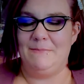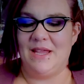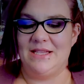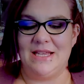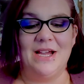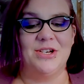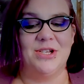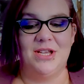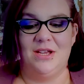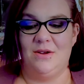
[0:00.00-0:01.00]
It's
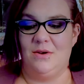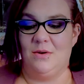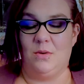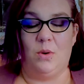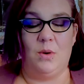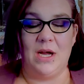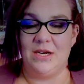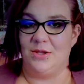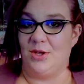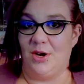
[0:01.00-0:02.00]
actually quite
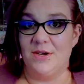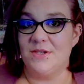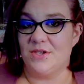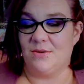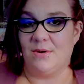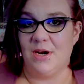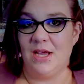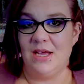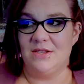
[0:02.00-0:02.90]
a long story,